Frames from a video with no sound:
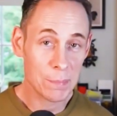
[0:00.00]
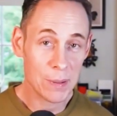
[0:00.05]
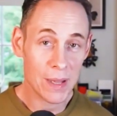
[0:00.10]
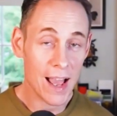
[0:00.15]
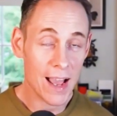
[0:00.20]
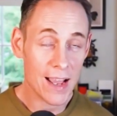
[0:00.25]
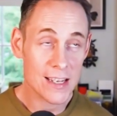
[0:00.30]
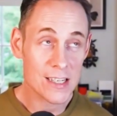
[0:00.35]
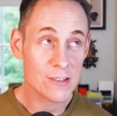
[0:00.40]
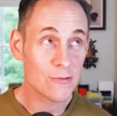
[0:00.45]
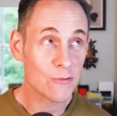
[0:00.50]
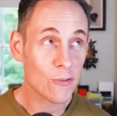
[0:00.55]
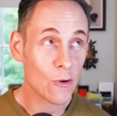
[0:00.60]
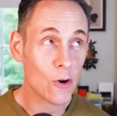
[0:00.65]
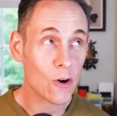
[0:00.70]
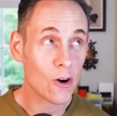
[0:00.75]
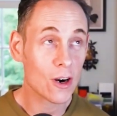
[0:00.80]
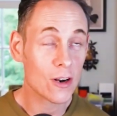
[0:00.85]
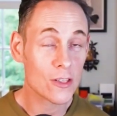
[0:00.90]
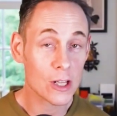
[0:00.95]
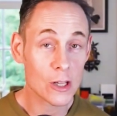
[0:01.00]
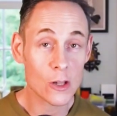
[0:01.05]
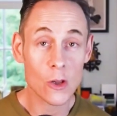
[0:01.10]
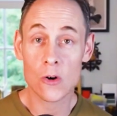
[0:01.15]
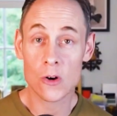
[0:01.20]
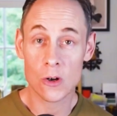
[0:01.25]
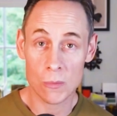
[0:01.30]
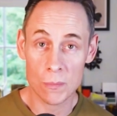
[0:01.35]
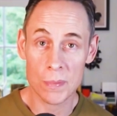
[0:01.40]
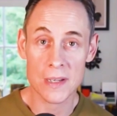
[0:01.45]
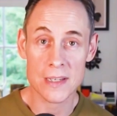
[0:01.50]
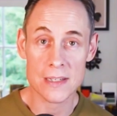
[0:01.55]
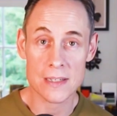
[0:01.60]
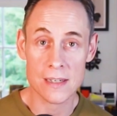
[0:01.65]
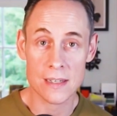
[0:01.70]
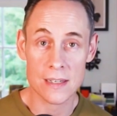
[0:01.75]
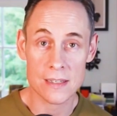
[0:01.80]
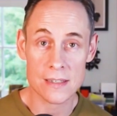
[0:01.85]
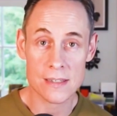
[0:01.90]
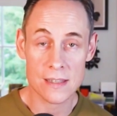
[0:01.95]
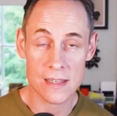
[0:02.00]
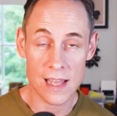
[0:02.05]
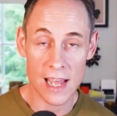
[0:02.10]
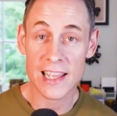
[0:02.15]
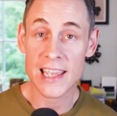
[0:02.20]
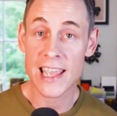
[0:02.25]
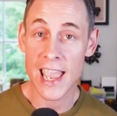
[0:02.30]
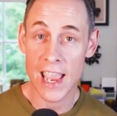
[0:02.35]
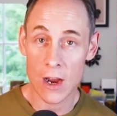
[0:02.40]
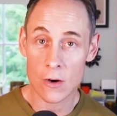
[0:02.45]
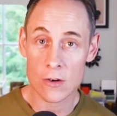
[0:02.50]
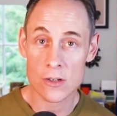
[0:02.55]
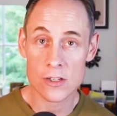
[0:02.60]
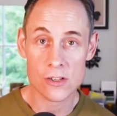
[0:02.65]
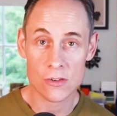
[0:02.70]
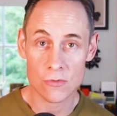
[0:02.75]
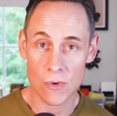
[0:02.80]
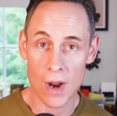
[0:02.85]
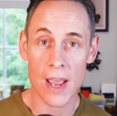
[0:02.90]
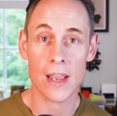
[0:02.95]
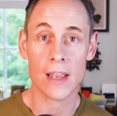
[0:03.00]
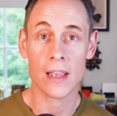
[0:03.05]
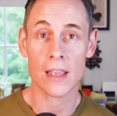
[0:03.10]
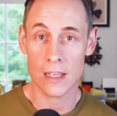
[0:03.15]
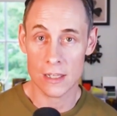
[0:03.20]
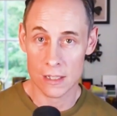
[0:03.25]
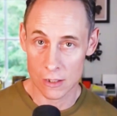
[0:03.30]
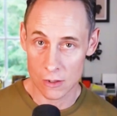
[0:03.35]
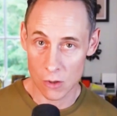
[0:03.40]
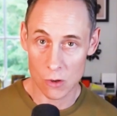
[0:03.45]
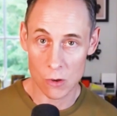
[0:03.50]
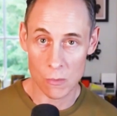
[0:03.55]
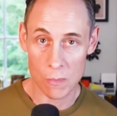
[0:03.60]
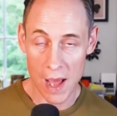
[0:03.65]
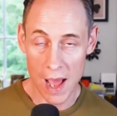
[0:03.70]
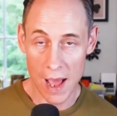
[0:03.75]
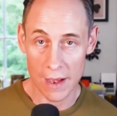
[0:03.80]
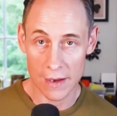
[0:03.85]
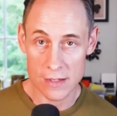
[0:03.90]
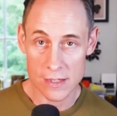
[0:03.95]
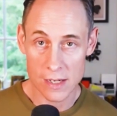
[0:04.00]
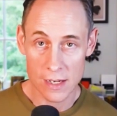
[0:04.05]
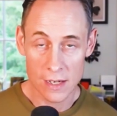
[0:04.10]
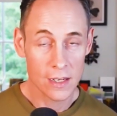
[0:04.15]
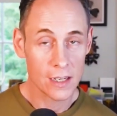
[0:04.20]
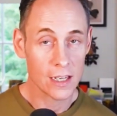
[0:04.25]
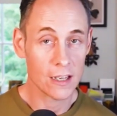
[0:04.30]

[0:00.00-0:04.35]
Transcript: applies for the local business that cares mm-hmm. to rank in the local packs.